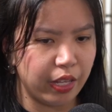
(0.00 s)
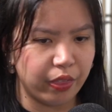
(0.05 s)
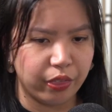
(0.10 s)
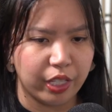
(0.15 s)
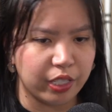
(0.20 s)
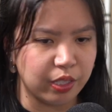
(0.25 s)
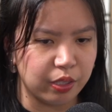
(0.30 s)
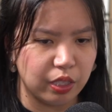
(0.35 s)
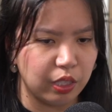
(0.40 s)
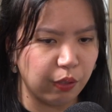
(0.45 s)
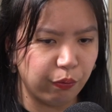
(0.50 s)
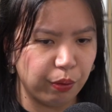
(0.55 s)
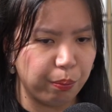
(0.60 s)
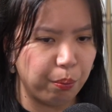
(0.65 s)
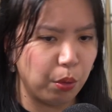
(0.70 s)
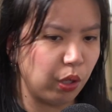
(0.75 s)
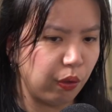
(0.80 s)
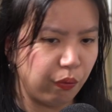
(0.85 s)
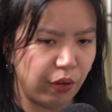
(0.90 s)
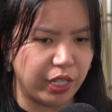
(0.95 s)
there's different
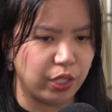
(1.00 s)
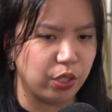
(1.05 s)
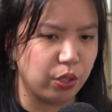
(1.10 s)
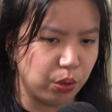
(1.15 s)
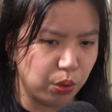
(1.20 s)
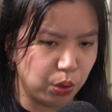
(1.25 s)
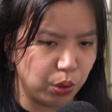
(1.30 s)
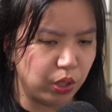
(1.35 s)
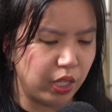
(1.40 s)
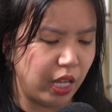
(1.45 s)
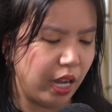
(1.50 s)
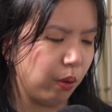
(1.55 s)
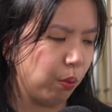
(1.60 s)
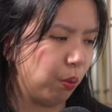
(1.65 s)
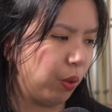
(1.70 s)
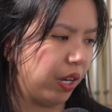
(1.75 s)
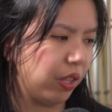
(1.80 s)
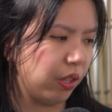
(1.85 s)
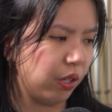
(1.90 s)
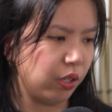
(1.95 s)
motivations to that,
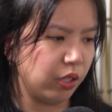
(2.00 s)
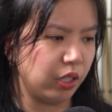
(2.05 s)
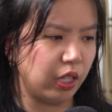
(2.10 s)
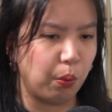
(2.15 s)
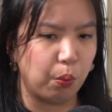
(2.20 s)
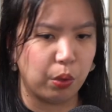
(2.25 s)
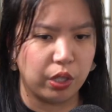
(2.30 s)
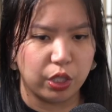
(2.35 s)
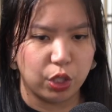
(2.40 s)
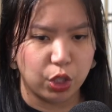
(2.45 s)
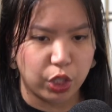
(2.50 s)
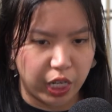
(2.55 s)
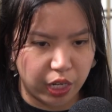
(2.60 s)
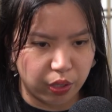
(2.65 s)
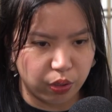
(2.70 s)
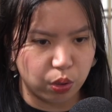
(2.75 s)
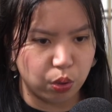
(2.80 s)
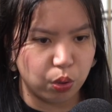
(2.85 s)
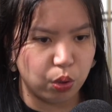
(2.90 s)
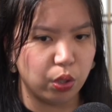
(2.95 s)
whether they want to share
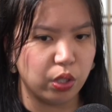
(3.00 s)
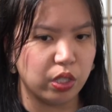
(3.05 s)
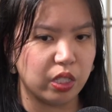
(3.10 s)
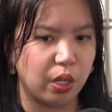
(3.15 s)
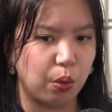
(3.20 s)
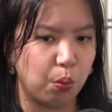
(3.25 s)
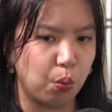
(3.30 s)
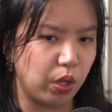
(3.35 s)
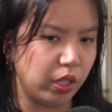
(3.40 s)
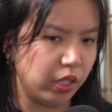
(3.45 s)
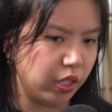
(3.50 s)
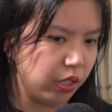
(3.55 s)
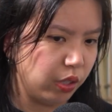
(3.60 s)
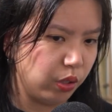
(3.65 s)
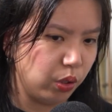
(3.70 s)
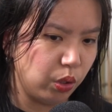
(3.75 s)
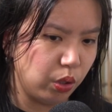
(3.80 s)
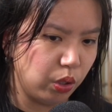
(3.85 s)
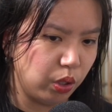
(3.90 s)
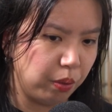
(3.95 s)
the news, they want
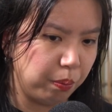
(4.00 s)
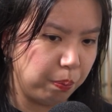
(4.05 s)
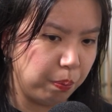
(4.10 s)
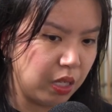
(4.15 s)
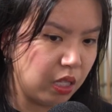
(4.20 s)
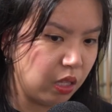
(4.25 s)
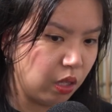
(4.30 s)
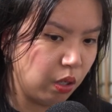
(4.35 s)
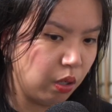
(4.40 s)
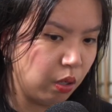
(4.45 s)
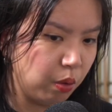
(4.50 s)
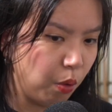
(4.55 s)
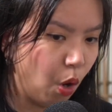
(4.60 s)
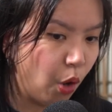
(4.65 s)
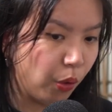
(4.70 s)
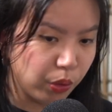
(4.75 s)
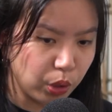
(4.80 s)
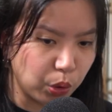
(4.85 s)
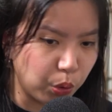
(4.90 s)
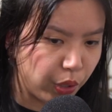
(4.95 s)
to, be
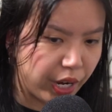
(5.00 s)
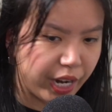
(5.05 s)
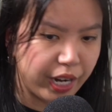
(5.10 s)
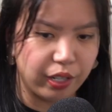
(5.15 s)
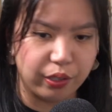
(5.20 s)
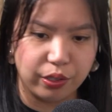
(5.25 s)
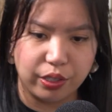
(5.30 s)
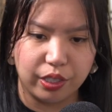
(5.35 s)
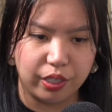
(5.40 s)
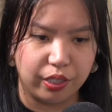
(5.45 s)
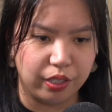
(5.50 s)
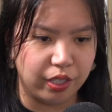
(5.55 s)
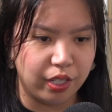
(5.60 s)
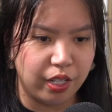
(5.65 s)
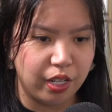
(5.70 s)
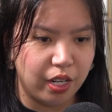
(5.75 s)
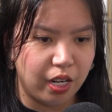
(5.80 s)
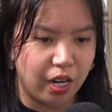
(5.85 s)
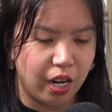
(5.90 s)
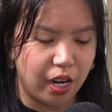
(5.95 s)
on the ground and
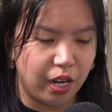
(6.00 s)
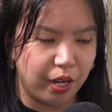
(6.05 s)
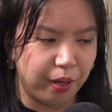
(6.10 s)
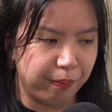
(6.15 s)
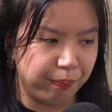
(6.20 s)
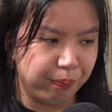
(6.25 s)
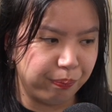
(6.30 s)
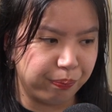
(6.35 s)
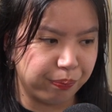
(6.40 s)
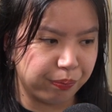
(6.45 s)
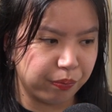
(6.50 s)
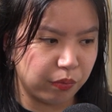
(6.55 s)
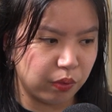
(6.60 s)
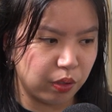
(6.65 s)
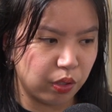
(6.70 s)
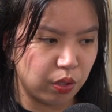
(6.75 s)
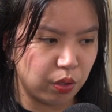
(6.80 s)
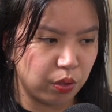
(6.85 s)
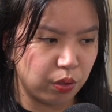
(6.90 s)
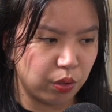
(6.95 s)

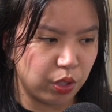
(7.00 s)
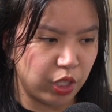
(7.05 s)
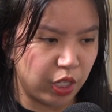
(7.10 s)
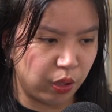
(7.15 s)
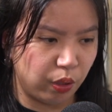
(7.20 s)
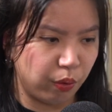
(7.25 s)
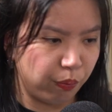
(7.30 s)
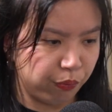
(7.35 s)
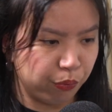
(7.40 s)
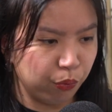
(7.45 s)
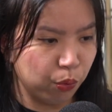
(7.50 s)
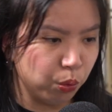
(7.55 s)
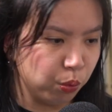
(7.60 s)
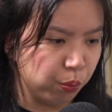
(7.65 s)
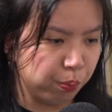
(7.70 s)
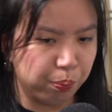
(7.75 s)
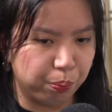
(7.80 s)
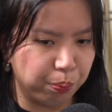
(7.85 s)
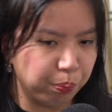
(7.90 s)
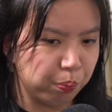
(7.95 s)
share the
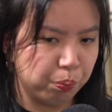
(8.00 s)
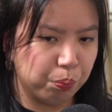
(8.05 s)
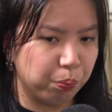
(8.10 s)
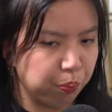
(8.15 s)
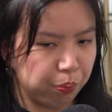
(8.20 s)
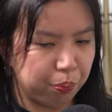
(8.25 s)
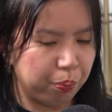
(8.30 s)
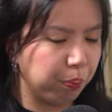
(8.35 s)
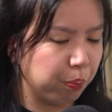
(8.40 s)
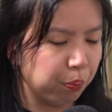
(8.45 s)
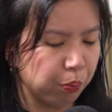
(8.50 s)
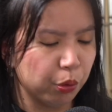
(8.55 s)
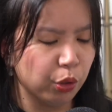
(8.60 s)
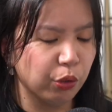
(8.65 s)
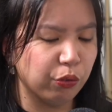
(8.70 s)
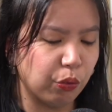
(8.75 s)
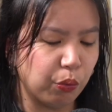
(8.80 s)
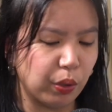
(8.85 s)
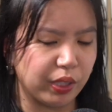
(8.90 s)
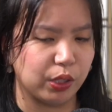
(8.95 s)
full
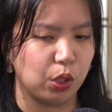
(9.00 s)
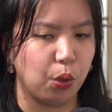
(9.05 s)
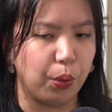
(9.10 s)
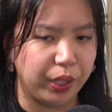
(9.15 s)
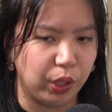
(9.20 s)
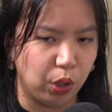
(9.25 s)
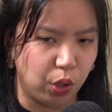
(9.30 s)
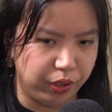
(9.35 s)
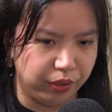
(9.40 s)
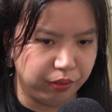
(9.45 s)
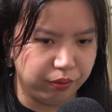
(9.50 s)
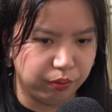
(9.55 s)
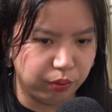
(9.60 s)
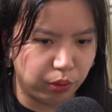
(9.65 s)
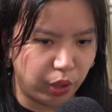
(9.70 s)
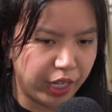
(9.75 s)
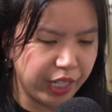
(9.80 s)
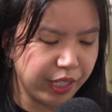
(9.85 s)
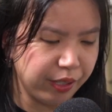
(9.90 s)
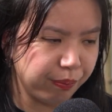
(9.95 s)
proof of what's going on,
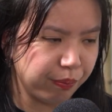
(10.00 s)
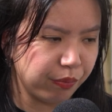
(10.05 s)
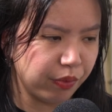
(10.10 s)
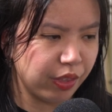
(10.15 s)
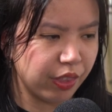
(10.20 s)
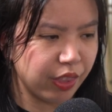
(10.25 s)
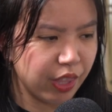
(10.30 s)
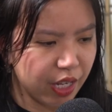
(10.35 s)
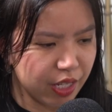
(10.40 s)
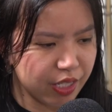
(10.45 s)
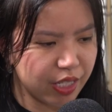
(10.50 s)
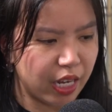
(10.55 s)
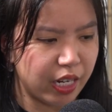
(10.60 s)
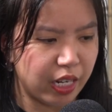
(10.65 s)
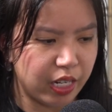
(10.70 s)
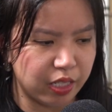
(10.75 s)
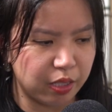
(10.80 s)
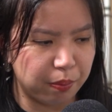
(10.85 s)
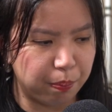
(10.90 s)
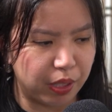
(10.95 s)
right? There's that
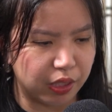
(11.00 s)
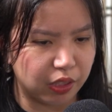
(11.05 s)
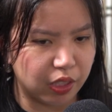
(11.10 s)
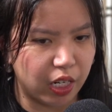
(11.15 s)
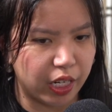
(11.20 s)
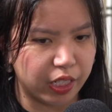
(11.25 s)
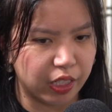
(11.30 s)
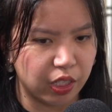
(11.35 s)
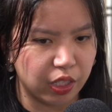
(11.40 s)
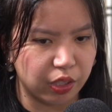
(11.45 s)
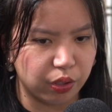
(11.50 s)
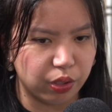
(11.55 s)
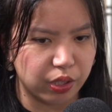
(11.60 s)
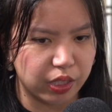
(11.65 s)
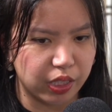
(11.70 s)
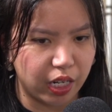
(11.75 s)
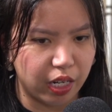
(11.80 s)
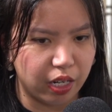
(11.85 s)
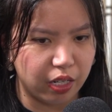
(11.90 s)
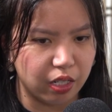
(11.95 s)
aspect that I can
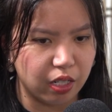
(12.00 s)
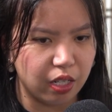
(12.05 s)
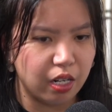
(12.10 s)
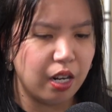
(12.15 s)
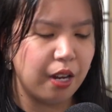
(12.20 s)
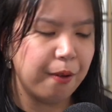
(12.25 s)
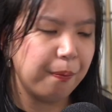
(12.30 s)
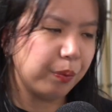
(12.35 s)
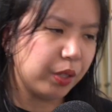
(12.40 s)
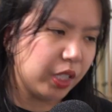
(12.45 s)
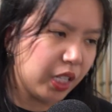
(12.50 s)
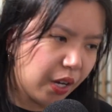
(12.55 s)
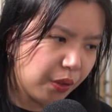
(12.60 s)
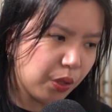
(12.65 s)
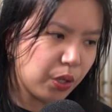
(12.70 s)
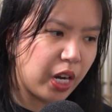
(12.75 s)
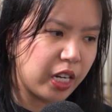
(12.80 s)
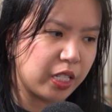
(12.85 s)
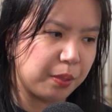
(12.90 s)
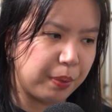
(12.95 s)
understand. The
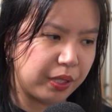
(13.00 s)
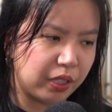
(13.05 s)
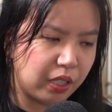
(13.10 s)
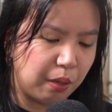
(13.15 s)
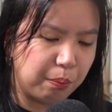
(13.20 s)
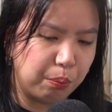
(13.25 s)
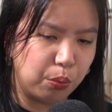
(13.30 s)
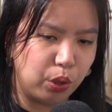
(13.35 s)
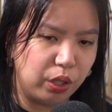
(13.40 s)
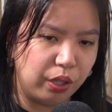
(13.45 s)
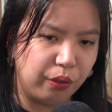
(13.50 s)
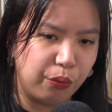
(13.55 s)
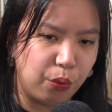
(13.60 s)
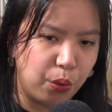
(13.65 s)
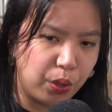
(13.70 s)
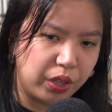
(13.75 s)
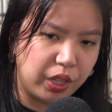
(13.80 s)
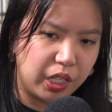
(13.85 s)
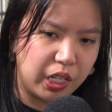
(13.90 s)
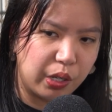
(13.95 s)
other aspect that I'm putting
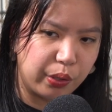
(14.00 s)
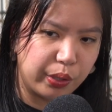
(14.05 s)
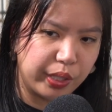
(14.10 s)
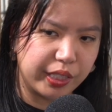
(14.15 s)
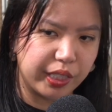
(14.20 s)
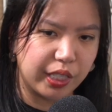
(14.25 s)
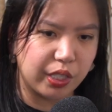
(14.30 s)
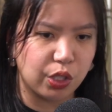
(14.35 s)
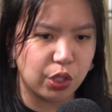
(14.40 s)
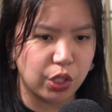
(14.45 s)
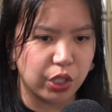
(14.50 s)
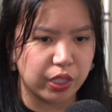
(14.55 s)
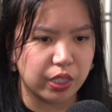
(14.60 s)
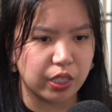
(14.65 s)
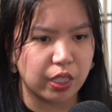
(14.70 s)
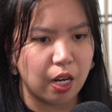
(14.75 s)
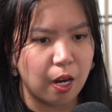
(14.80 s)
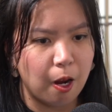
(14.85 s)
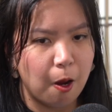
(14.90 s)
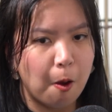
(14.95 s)
forth here is just,